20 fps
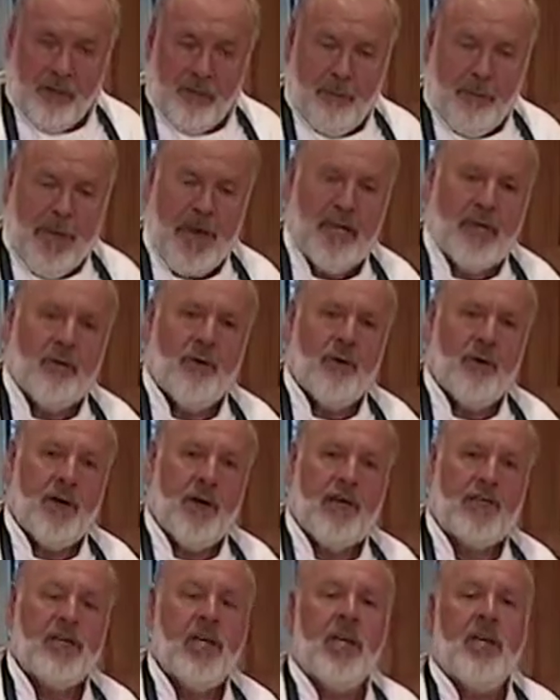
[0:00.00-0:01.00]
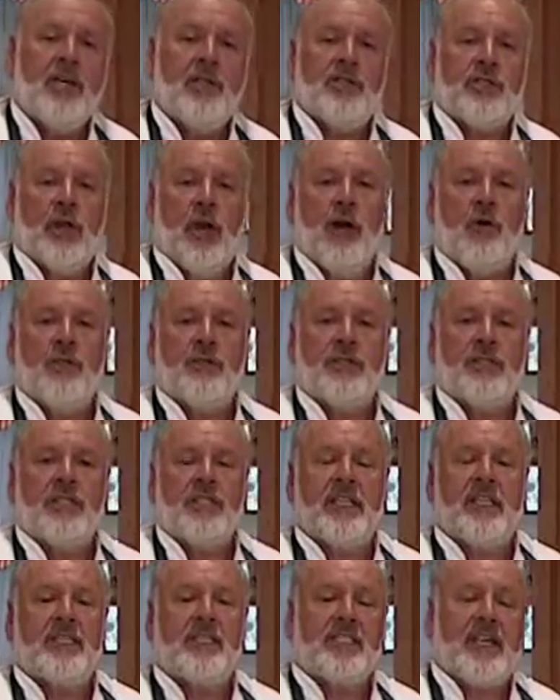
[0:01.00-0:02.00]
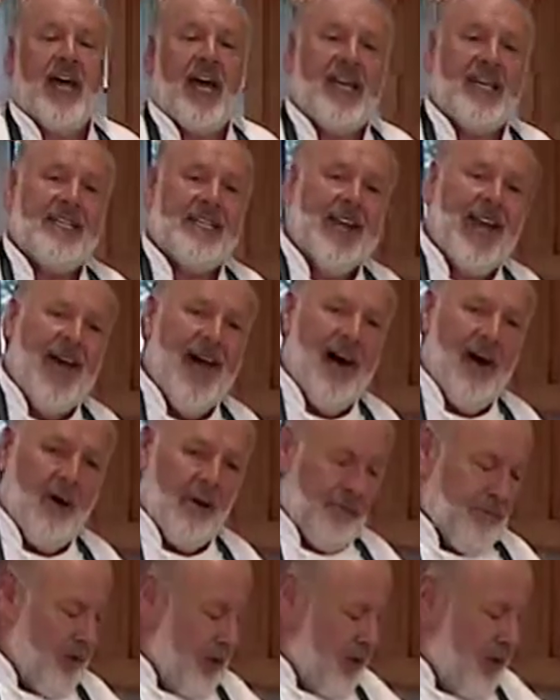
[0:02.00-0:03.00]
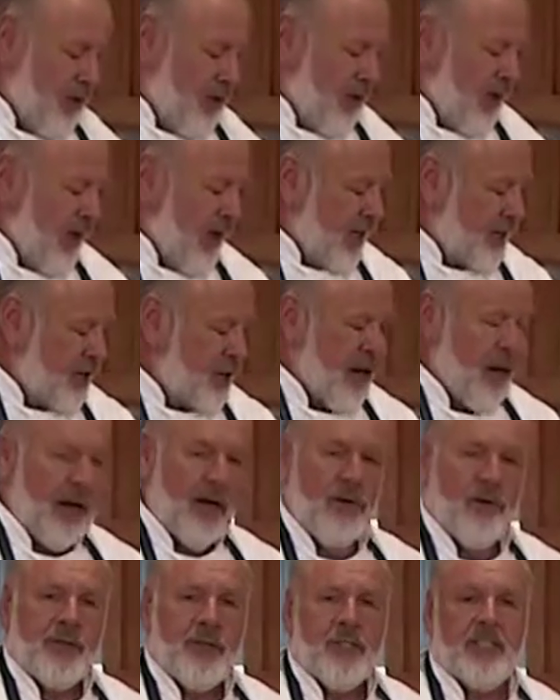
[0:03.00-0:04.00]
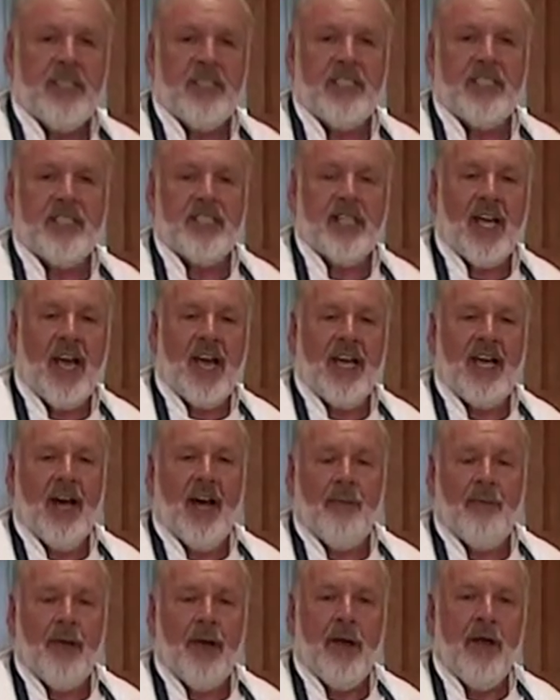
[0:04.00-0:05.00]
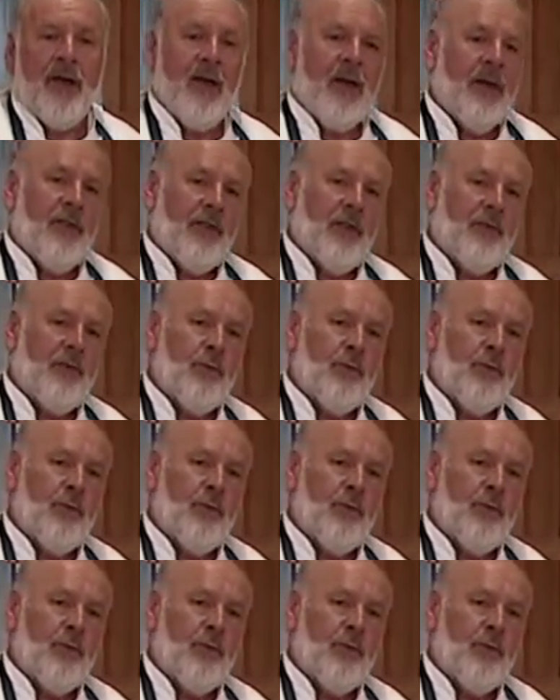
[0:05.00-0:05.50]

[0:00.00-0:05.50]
to bake the fish, you start with the skin side down. Okay, starting with the skin side up, the